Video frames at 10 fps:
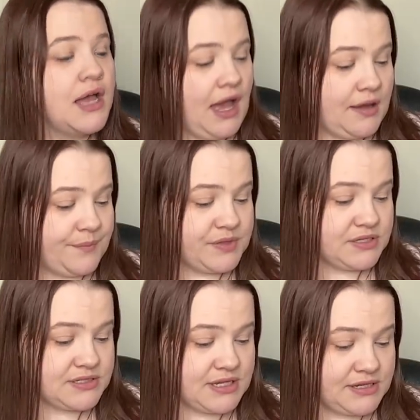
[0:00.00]
um,
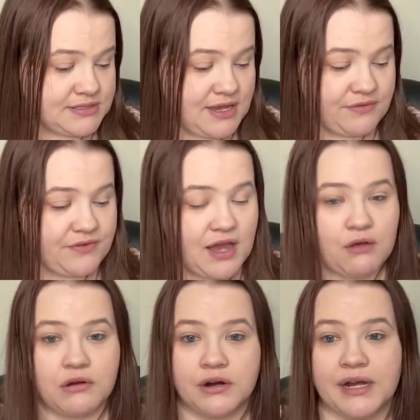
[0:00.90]
this is a fat
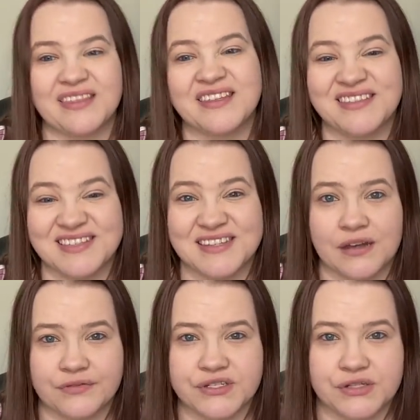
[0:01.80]
quarter. I think that's
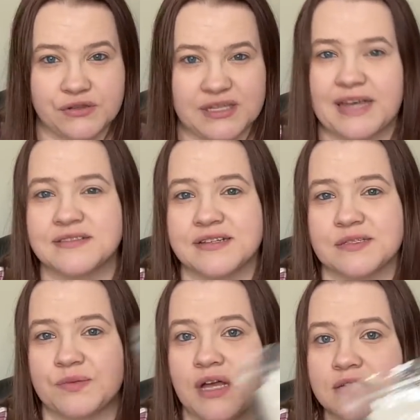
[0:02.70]
enough to do the last
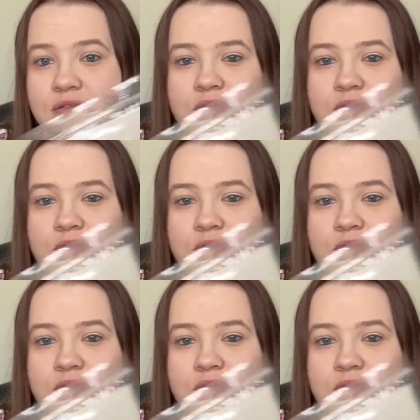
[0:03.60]
six blocks.